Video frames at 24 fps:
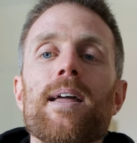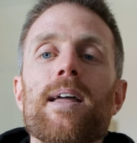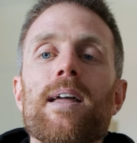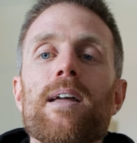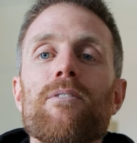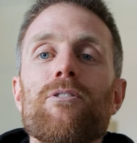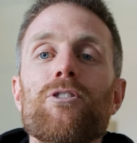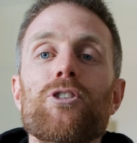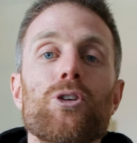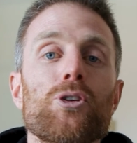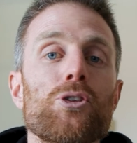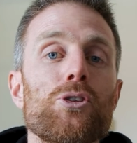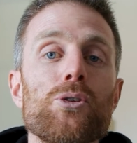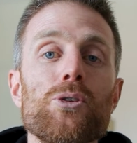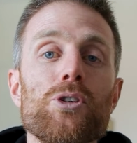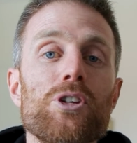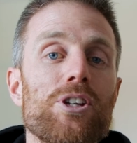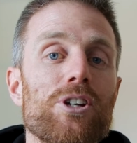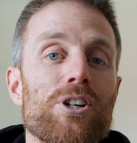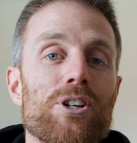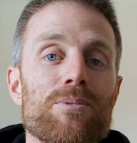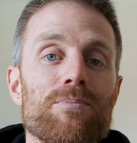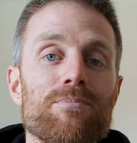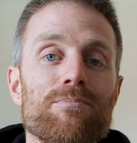If you're new
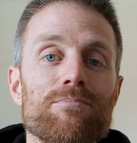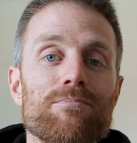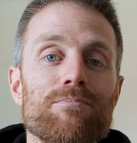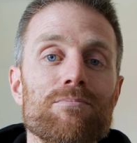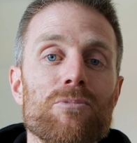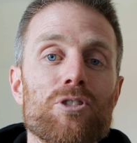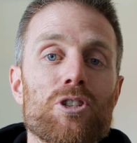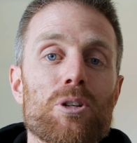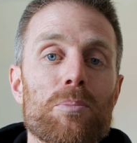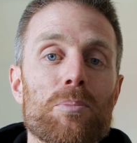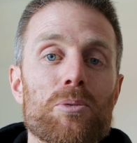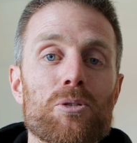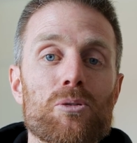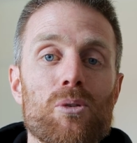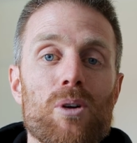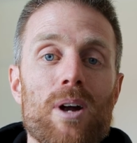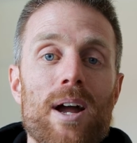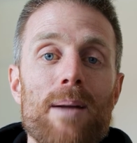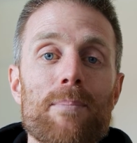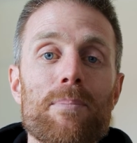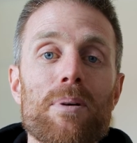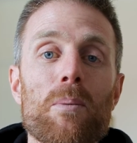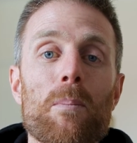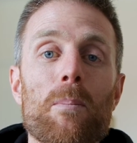here,
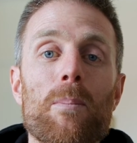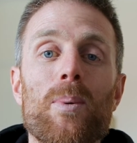subscribe.